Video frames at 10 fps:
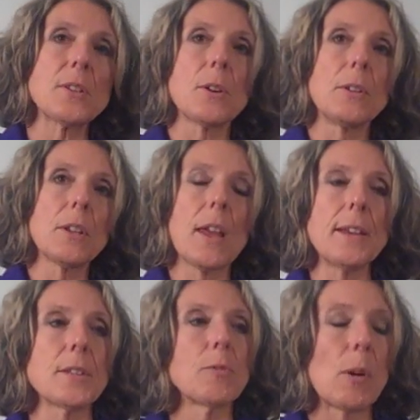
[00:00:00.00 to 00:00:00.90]
So in the
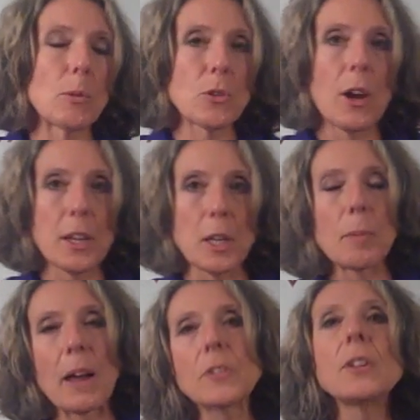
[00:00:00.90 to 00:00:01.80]
case of what we're talking
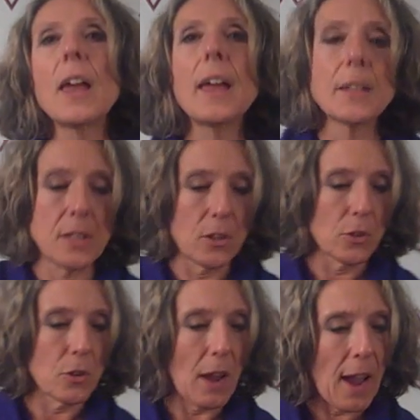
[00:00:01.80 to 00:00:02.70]
about today, it's either
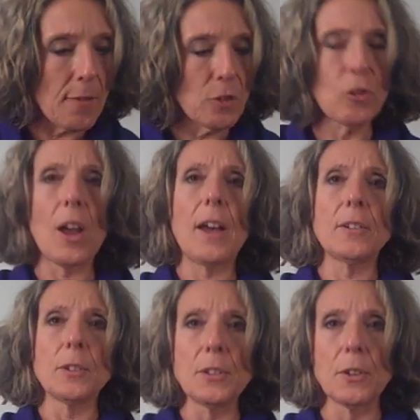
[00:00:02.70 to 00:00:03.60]
you have the shot
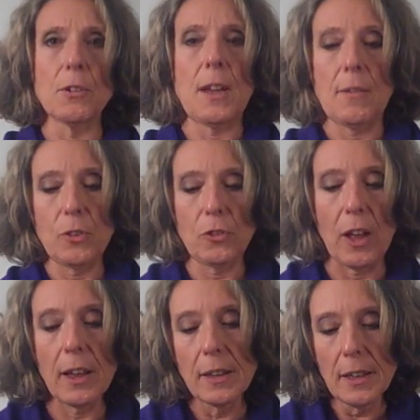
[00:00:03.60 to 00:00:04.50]
or you don't have the
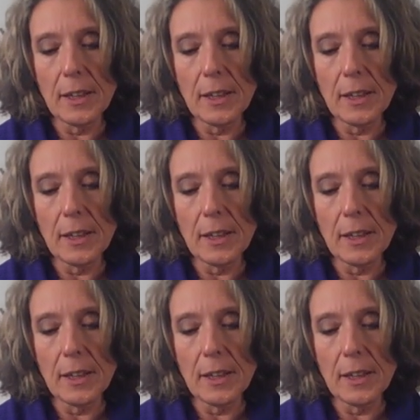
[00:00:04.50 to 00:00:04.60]
shot.